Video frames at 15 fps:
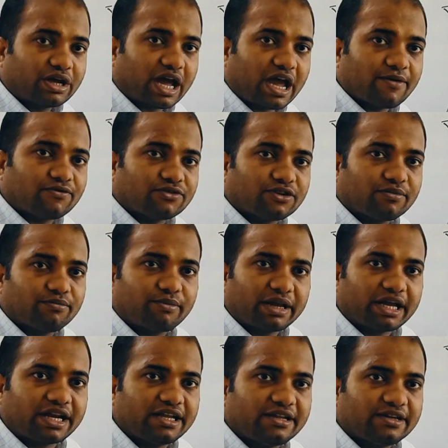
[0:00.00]
have some
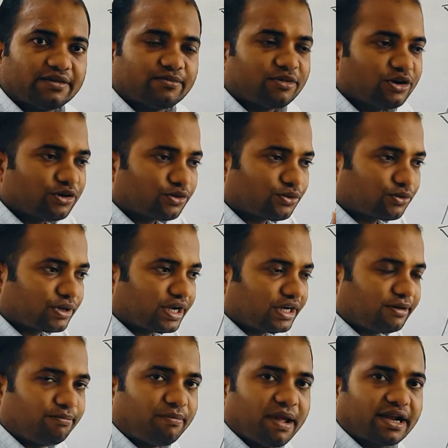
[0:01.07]
mechanism to
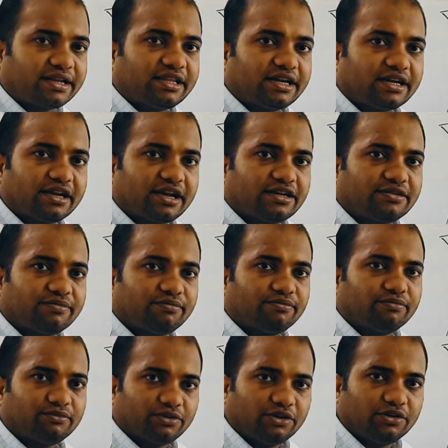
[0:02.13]
get back that light
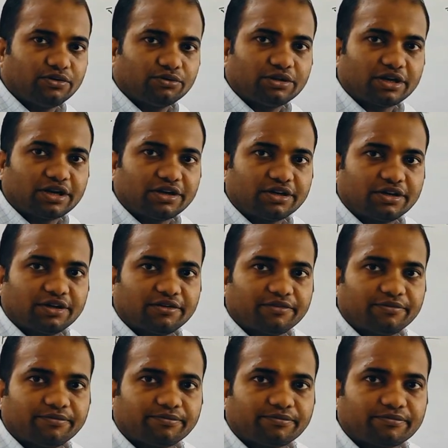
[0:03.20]
into the retina.
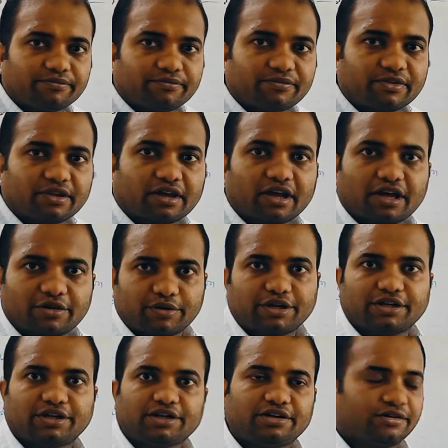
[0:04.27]
Are you
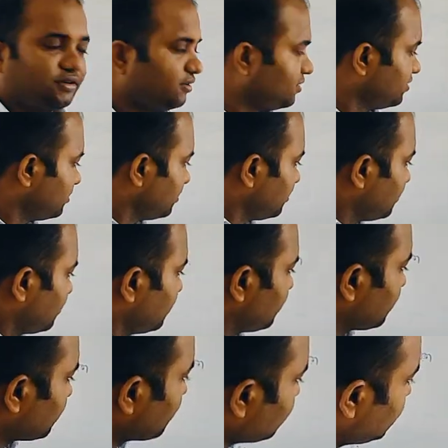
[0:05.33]
getting it?
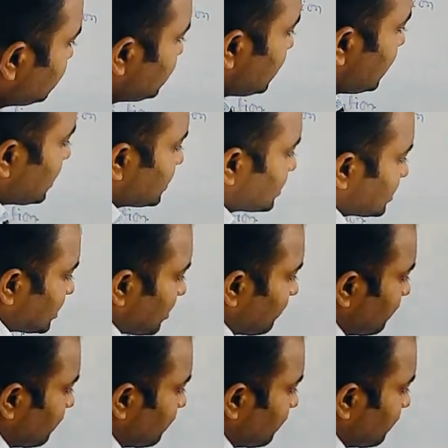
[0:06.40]
So this extra